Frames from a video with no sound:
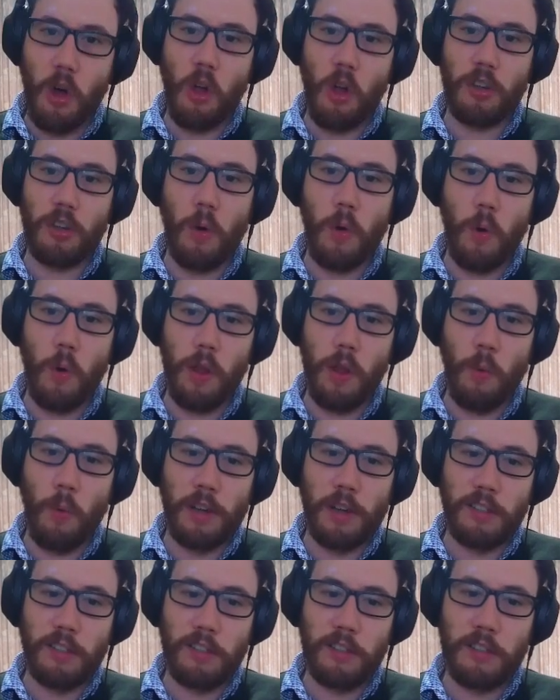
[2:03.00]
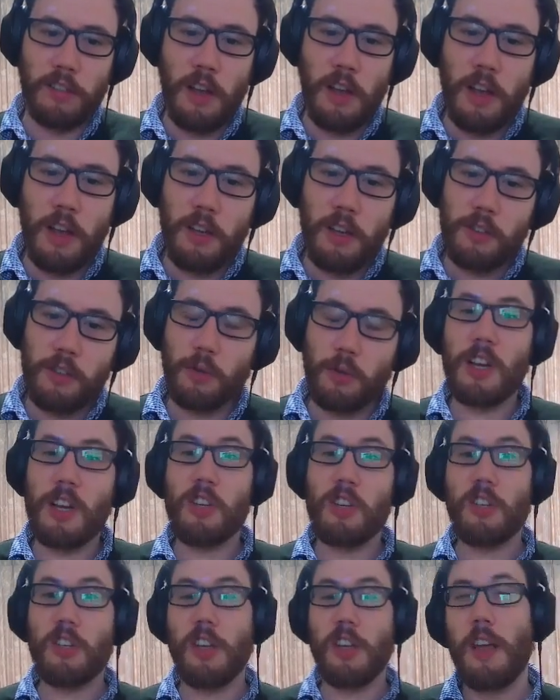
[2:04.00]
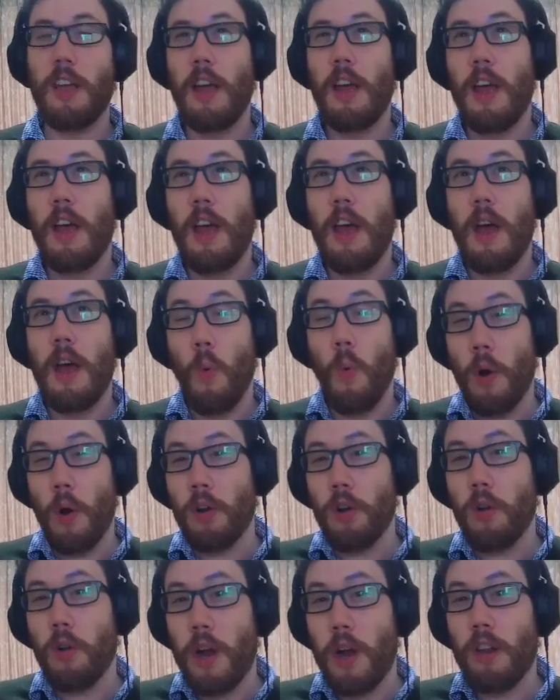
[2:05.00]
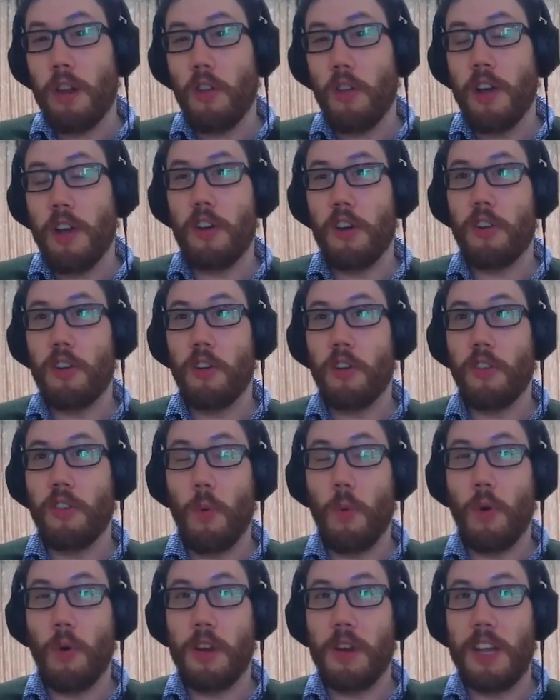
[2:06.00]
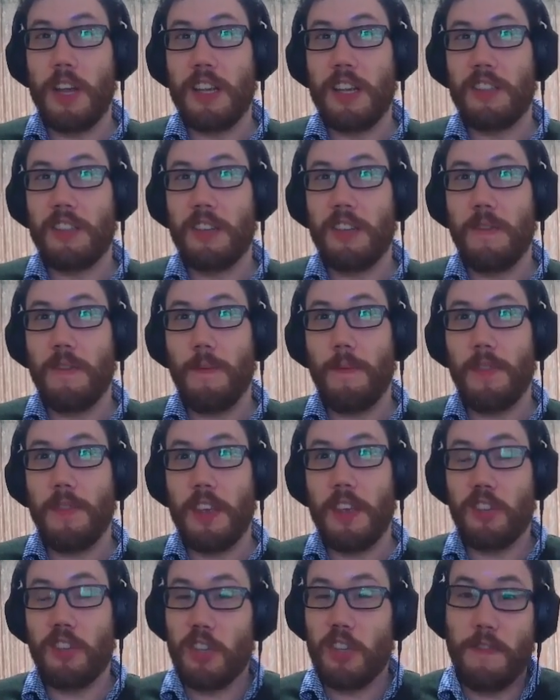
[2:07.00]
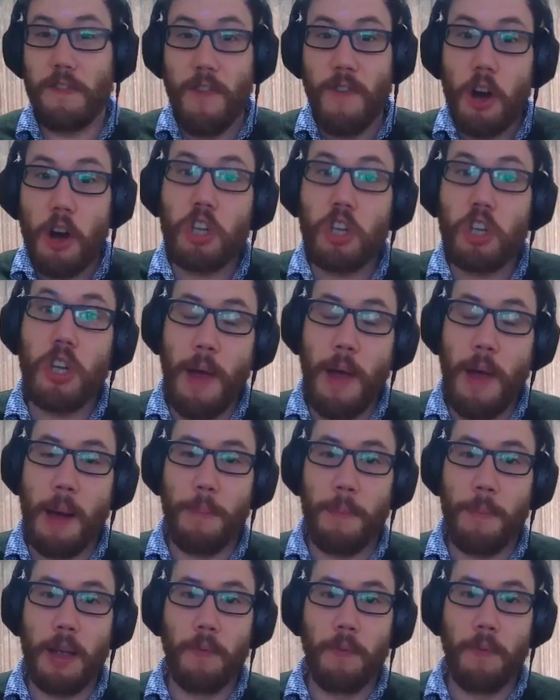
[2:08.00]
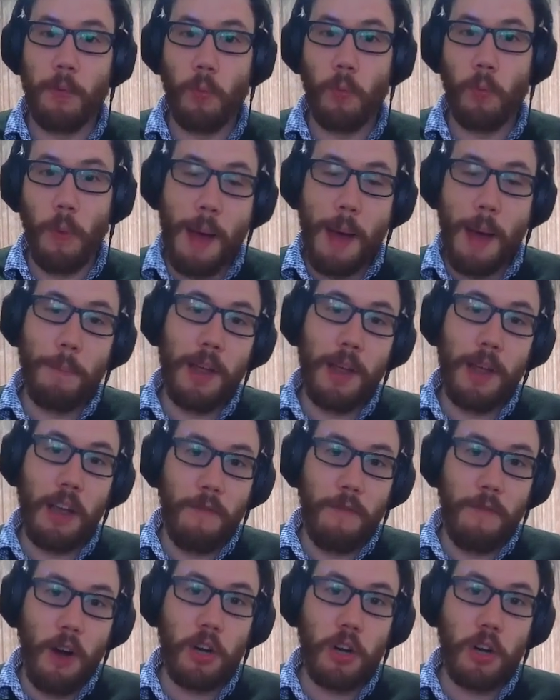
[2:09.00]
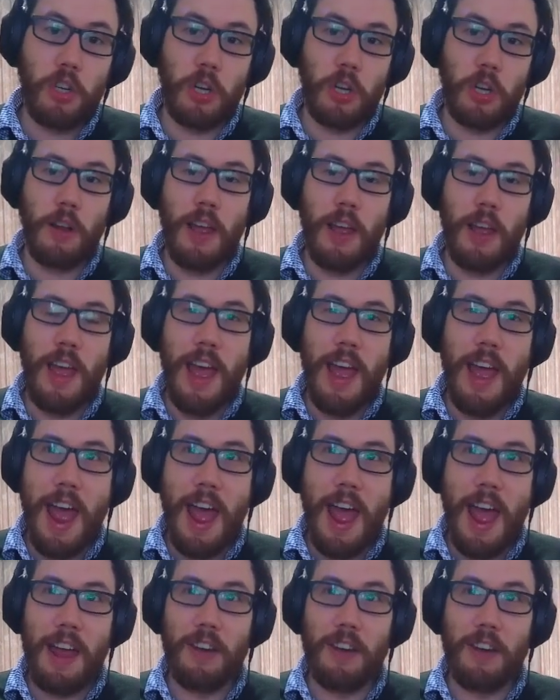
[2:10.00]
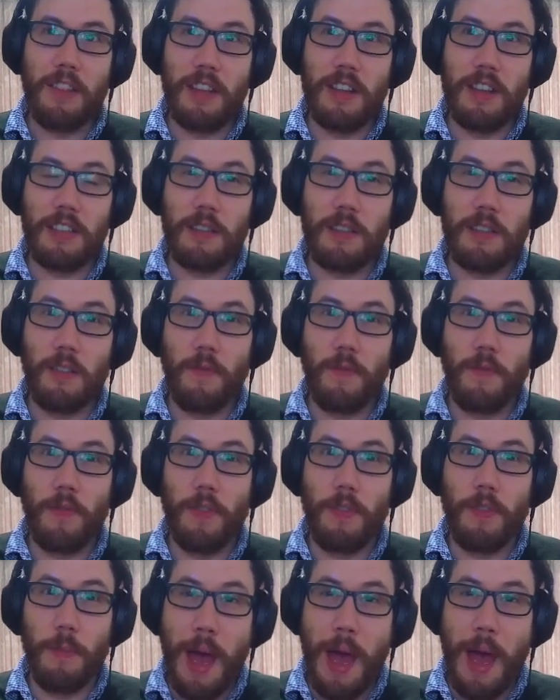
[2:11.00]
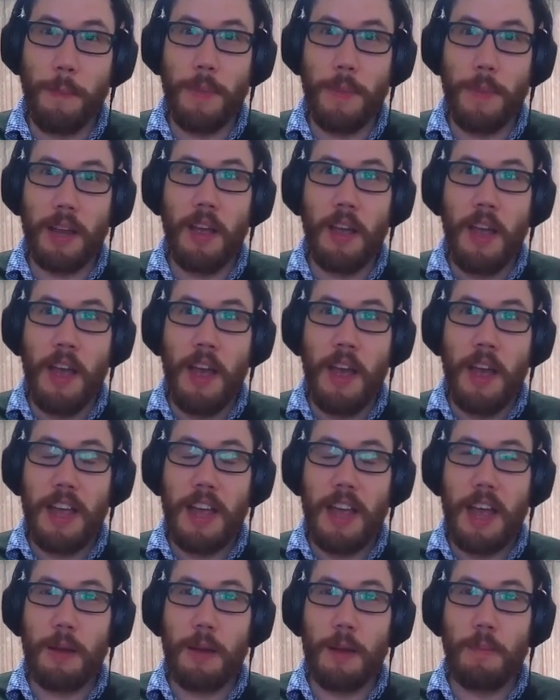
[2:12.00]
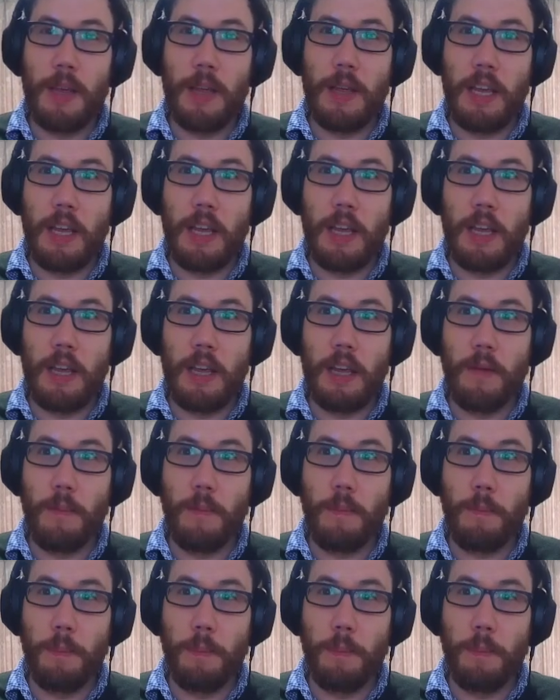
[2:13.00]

it all as a whole at once. So essentially, one good way to look at a neural network is it's just a function mapping. We're mapping a function, and this mapping can be